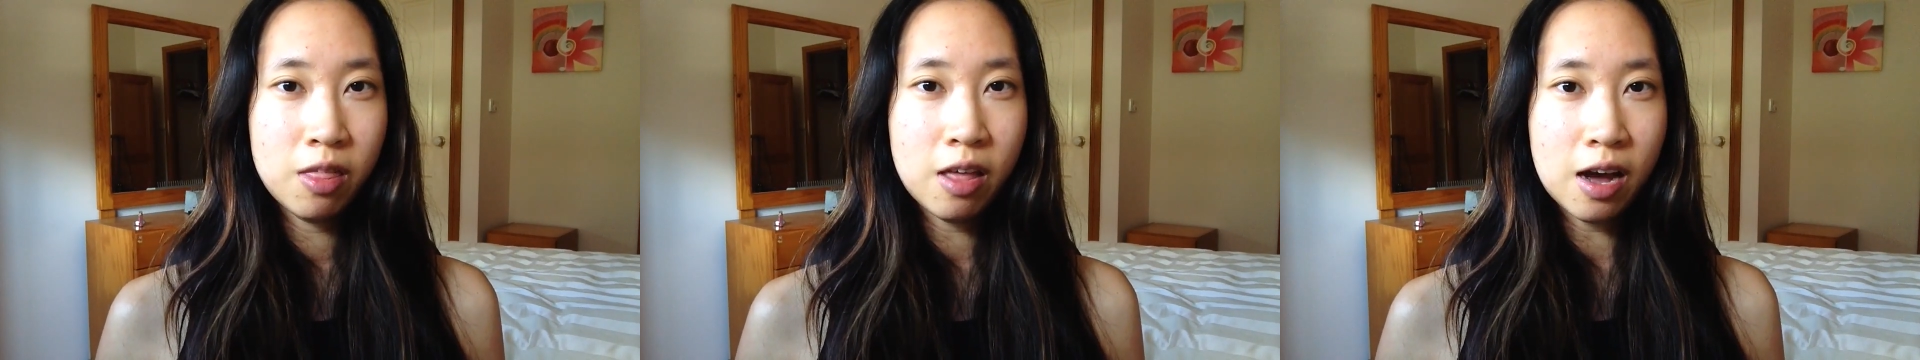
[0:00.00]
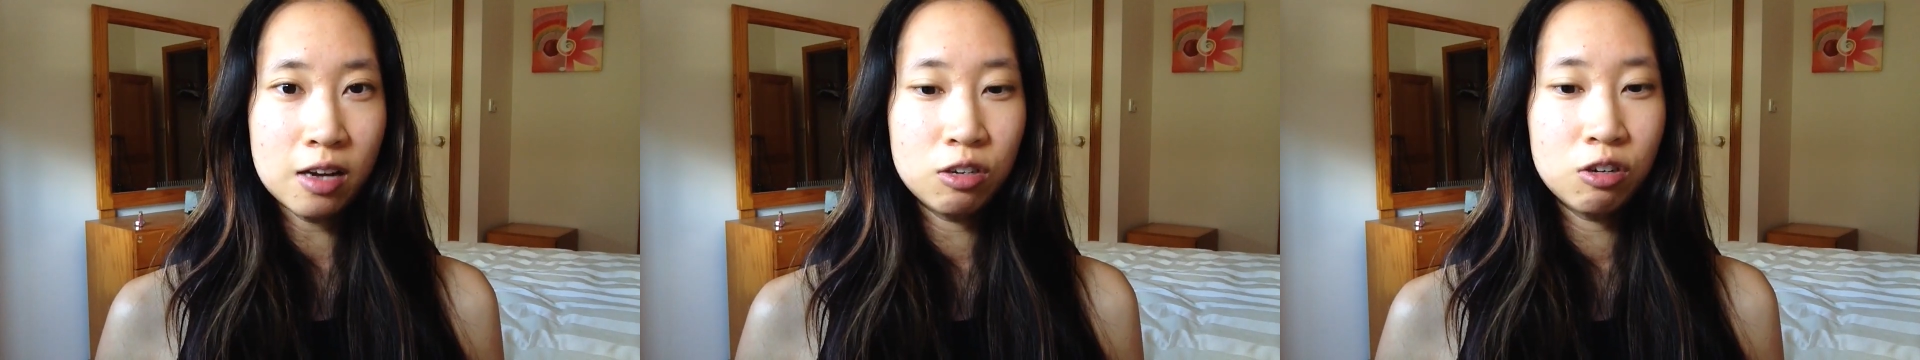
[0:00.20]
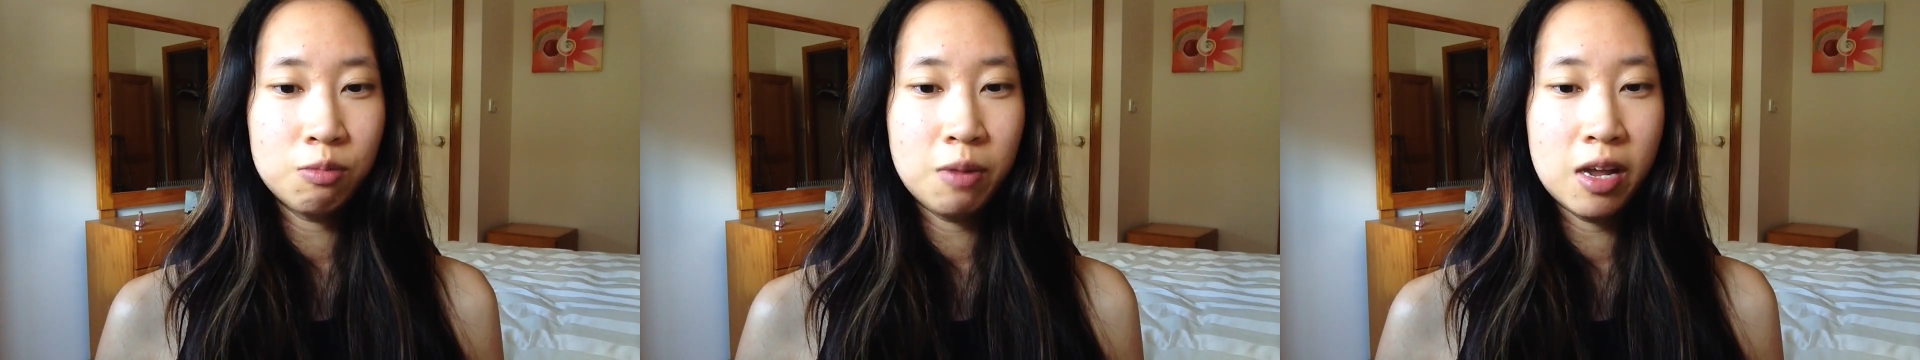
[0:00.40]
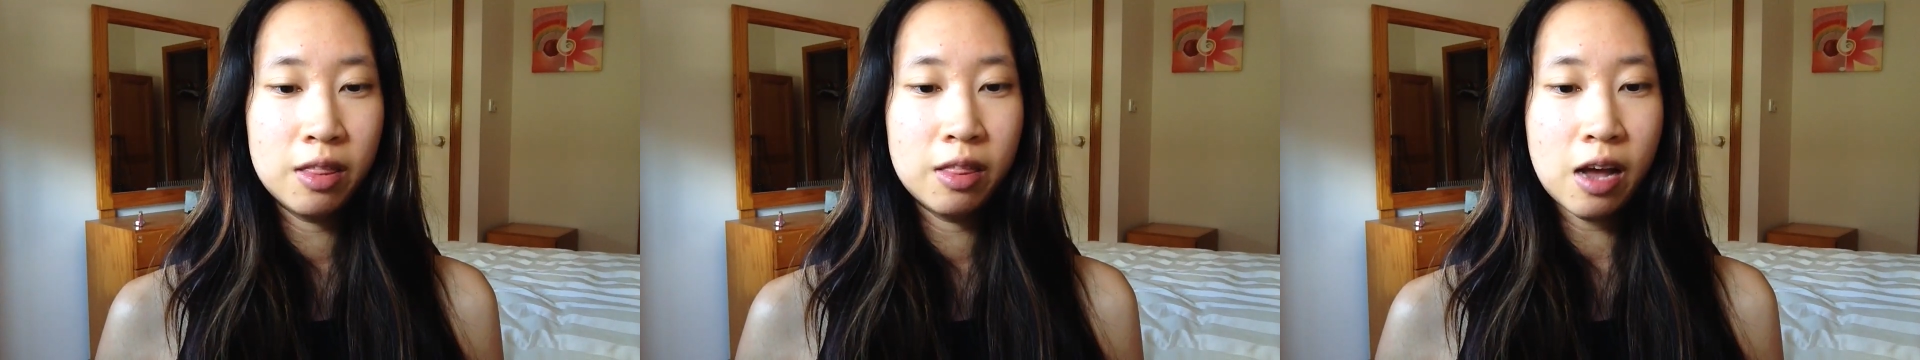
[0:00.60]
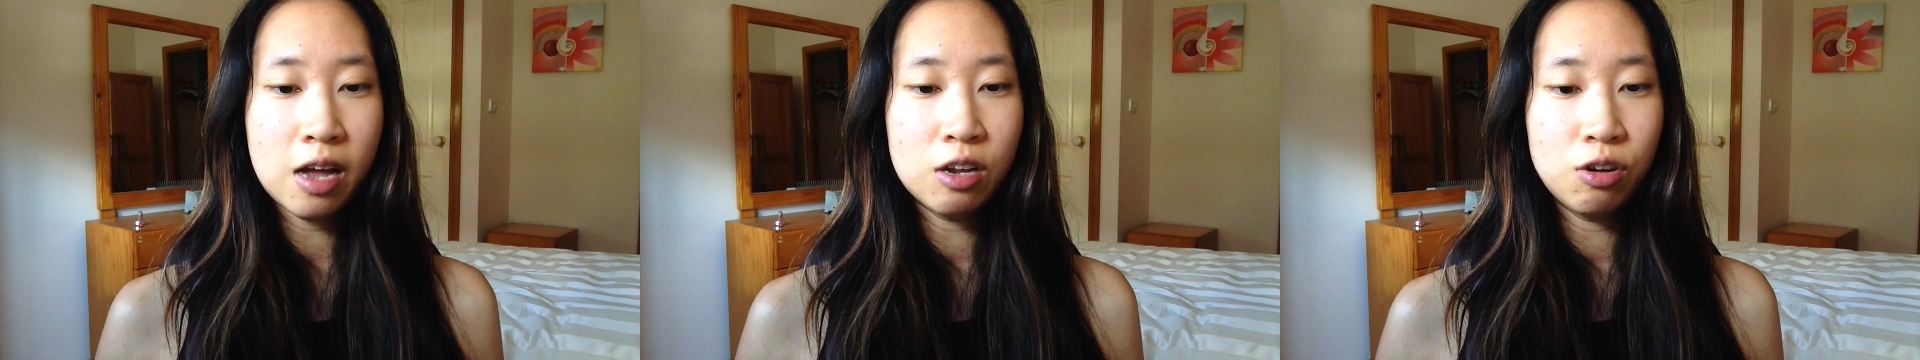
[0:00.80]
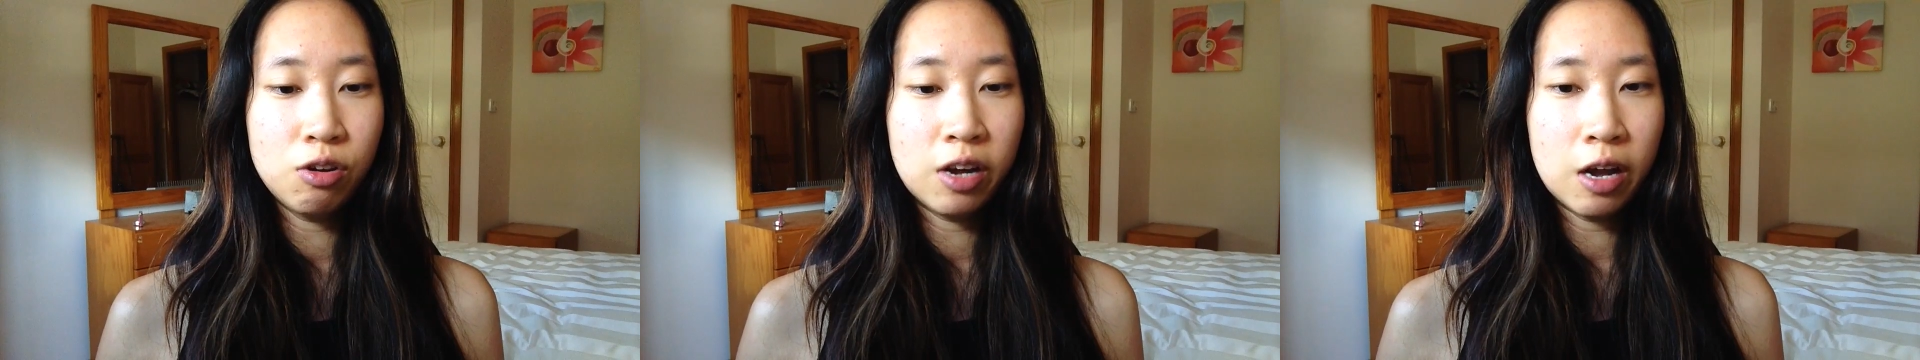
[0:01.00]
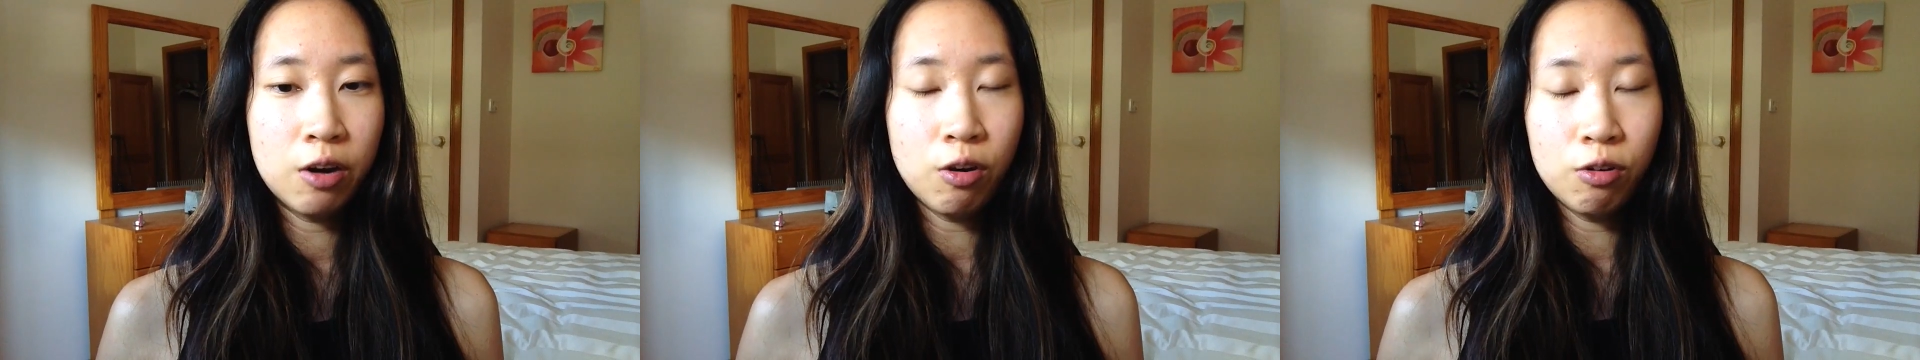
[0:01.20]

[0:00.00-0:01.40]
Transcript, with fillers: that to mean that you can